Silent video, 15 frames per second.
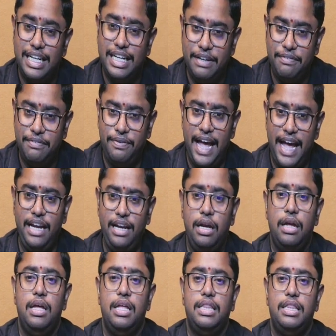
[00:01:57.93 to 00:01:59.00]
define
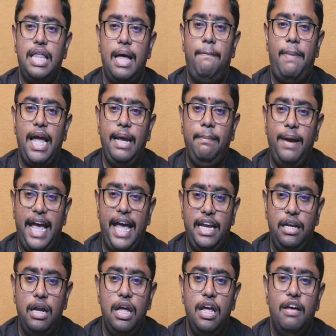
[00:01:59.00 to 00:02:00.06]
the
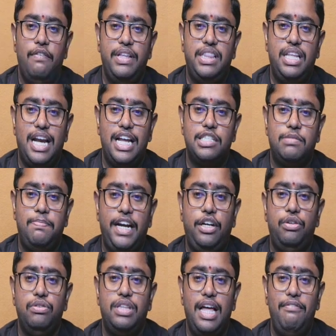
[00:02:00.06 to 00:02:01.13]
pipeline with respect
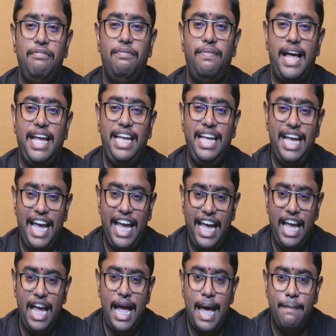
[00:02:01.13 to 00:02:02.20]
to the
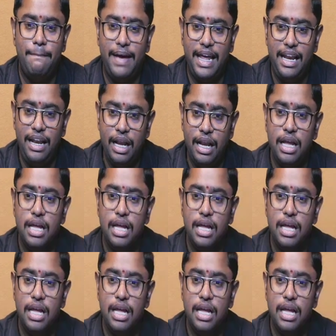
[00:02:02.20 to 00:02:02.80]
YAML